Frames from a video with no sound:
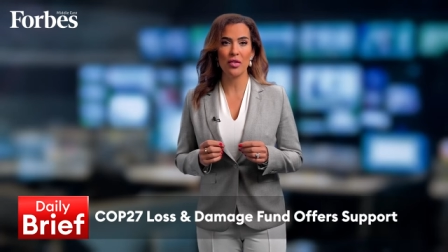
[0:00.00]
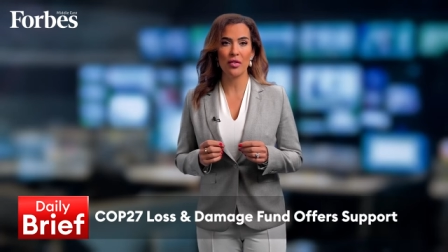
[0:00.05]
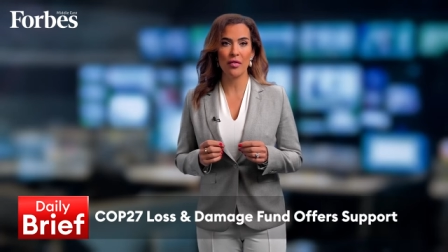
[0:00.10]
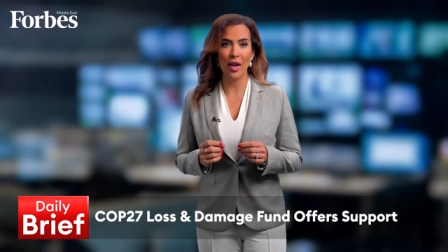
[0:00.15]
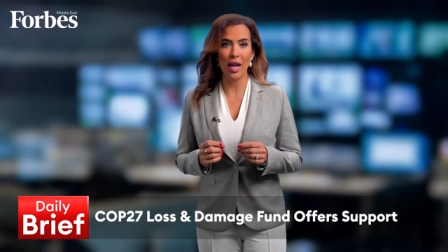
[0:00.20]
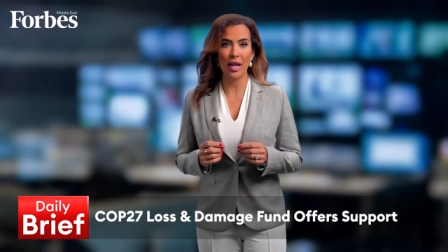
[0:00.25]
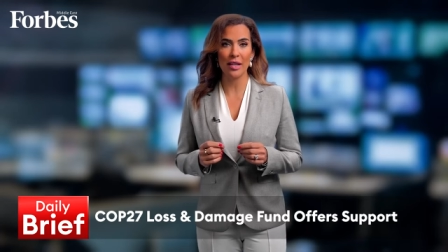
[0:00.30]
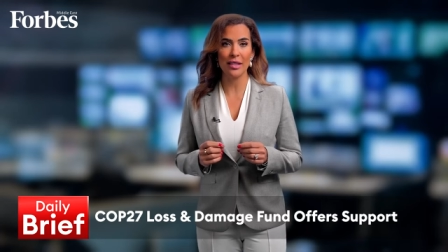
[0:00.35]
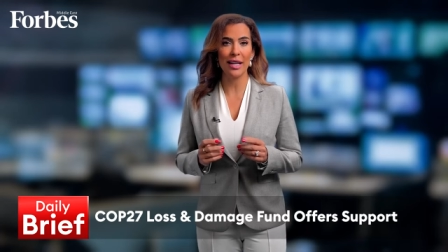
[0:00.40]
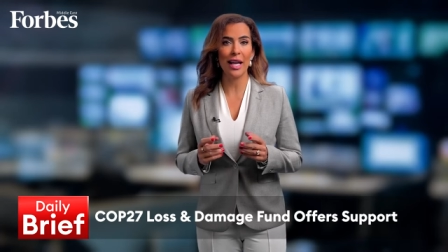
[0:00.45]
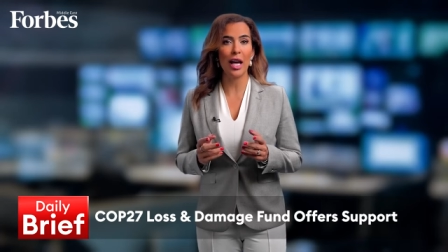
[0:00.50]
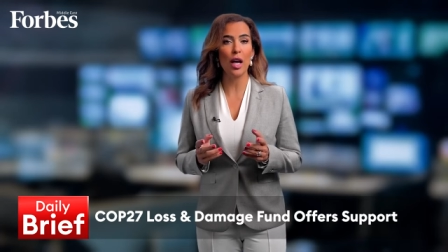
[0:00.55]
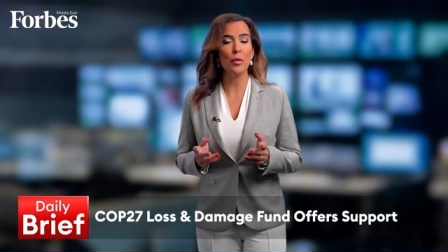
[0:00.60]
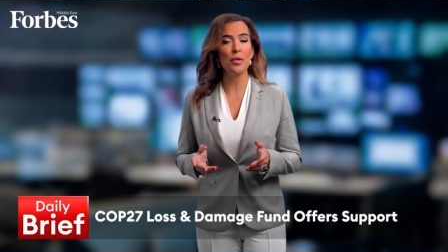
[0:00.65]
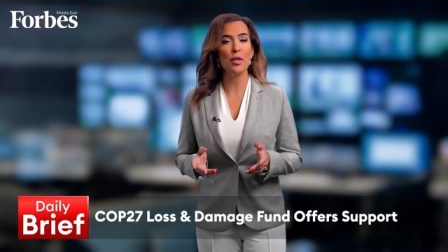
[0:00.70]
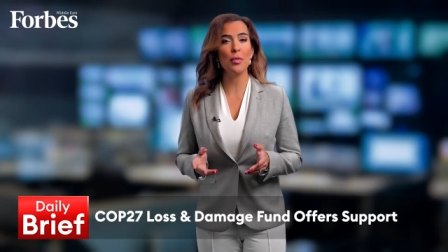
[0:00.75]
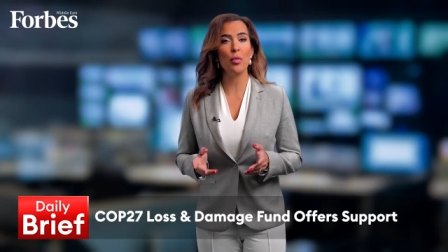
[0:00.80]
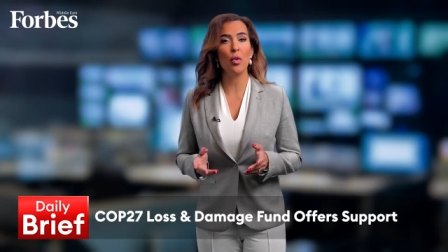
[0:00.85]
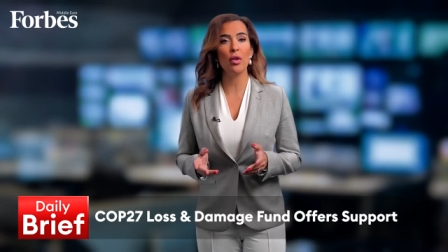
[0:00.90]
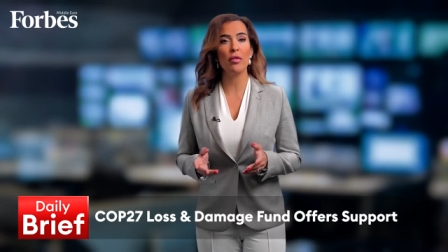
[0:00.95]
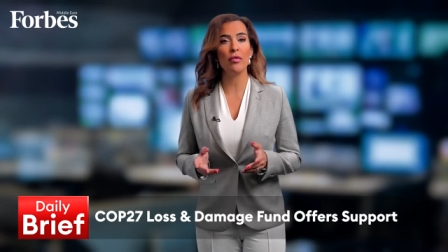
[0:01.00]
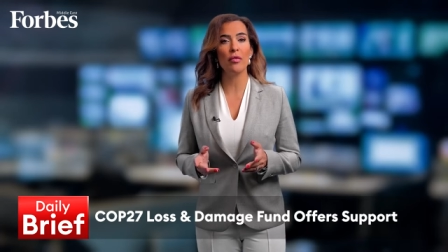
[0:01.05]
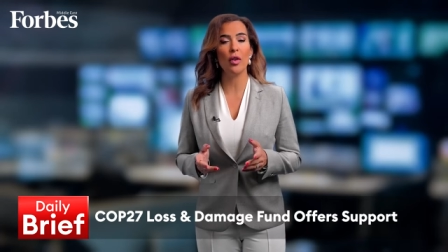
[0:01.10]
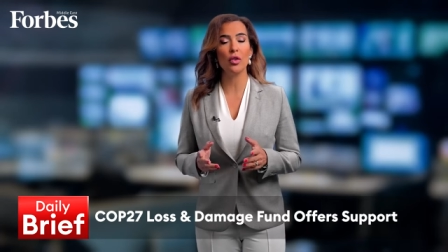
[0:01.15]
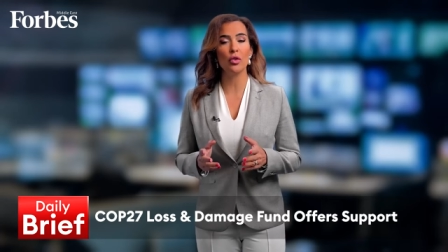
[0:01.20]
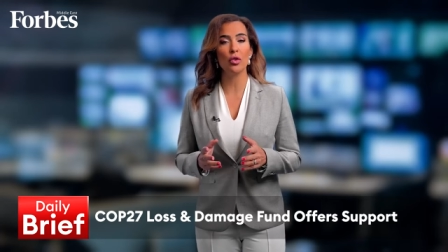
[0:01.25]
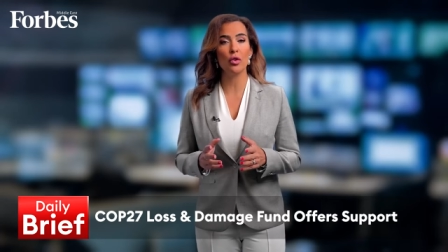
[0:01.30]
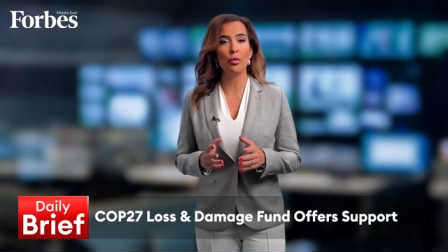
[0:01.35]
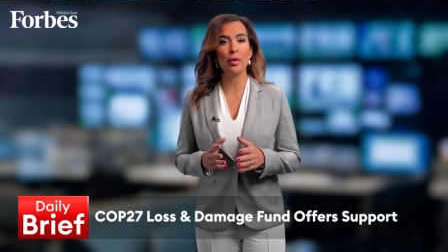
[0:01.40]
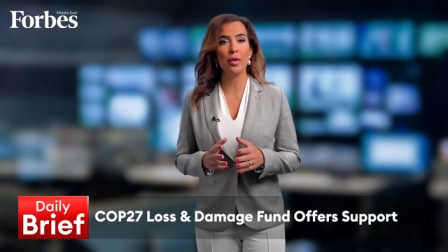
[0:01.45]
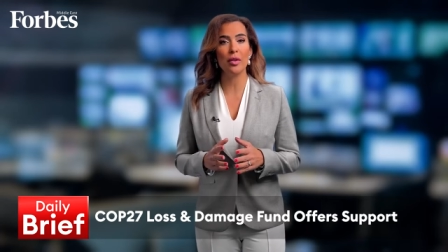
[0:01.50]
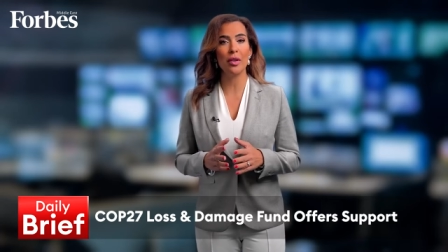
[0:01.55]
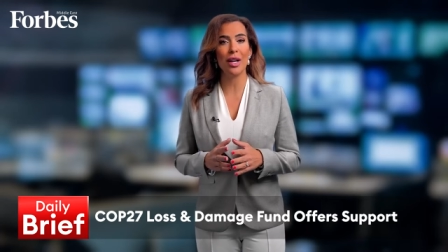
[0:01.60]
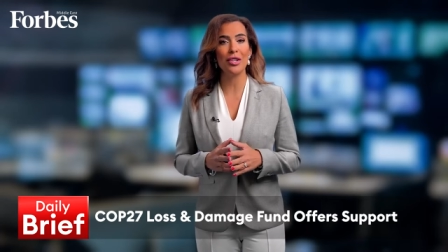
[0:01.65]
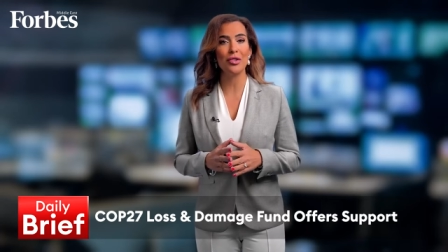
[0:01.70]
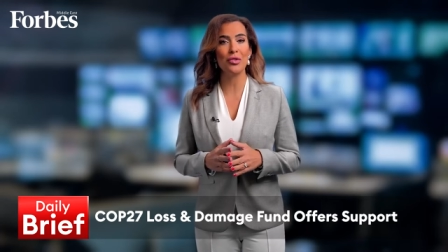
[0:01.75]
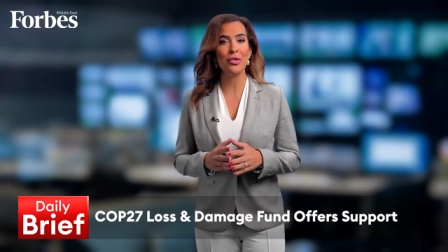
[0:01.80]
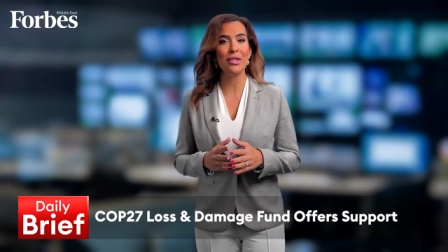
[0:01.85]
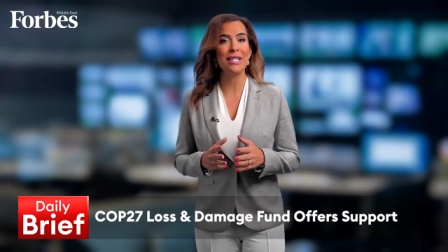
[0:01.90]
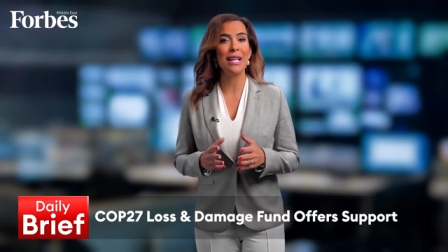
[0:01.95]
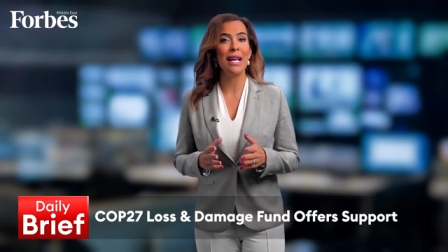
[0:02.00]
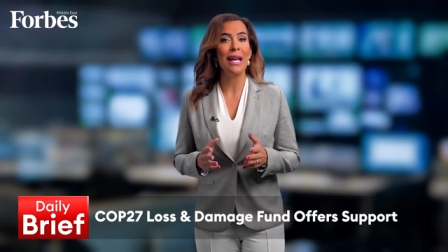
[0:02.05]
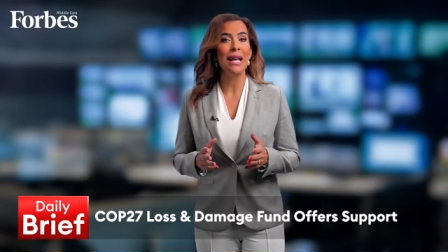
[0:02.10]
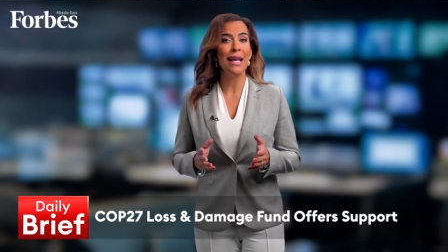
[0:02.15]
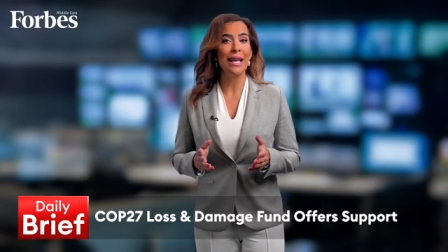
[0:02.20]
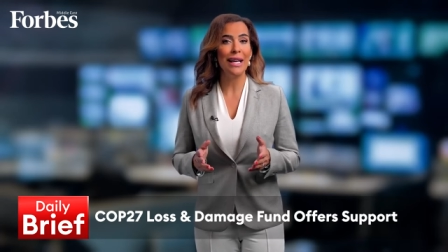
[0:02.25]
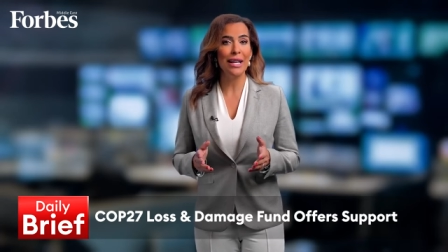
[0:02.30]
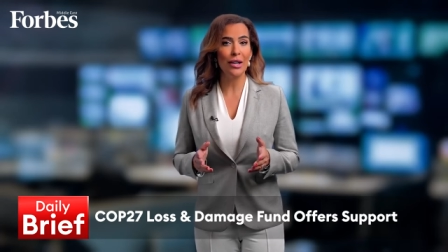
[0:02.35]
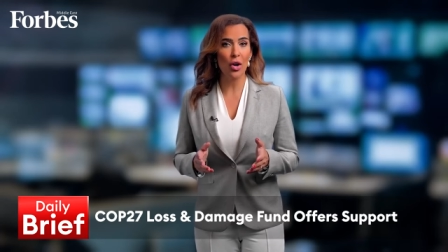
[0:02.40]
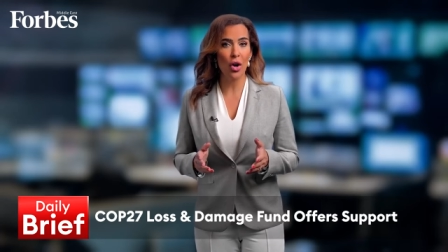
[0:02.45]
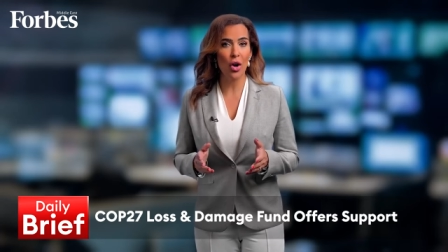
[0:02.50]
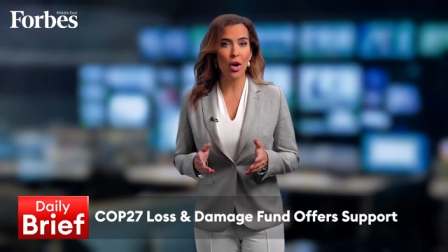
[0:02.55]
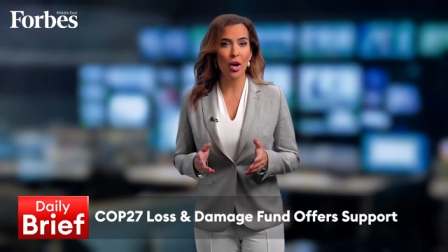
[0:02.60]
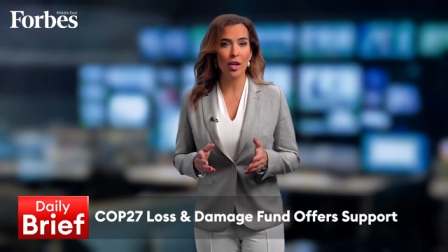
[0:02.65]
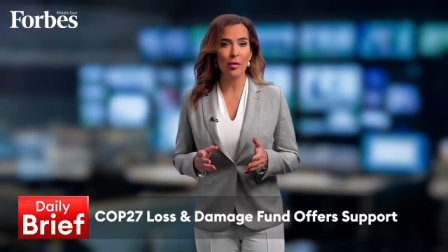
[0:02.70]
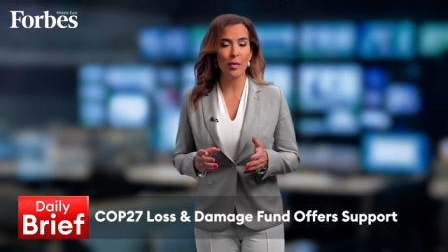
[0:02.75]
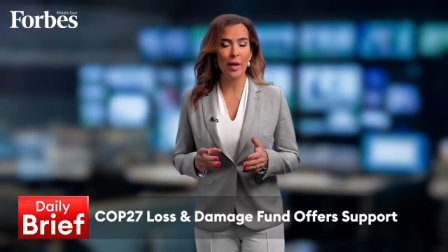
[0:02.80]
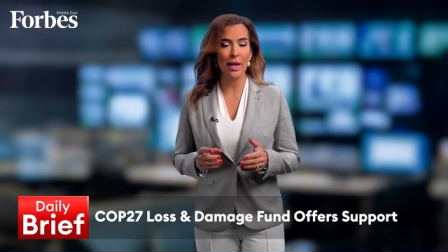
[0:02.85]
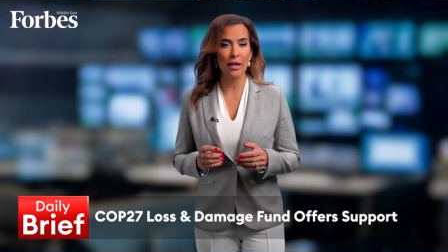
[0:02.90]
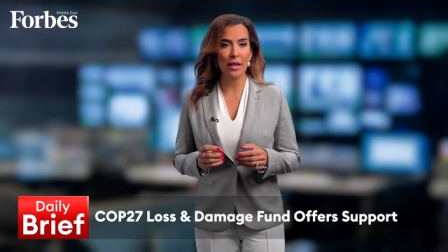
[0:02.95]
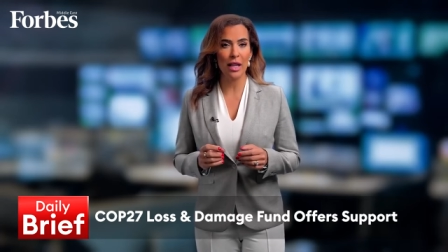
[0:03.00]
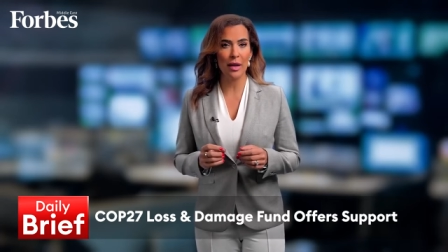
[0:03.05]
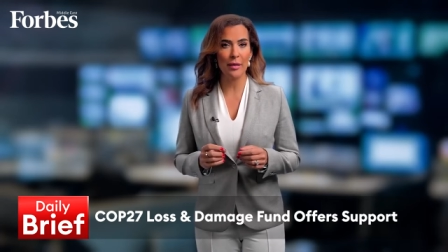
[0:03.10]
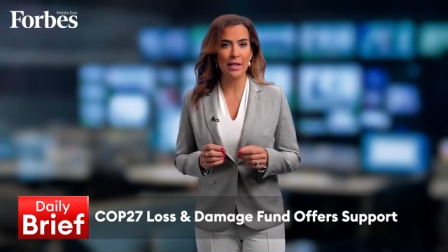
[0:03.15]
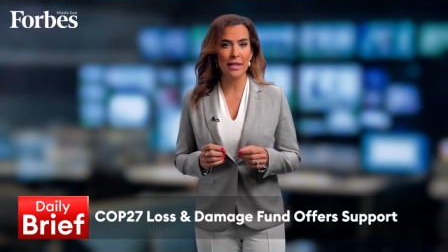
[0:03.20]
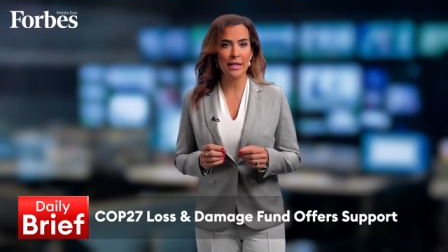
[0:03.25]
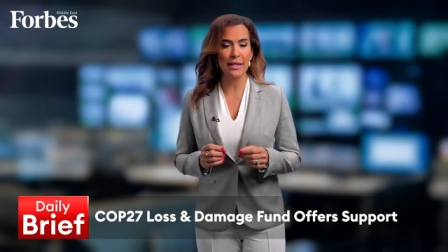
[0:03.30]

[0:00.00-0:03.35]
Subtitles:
fund to help support vulnerable countries hit hard by climate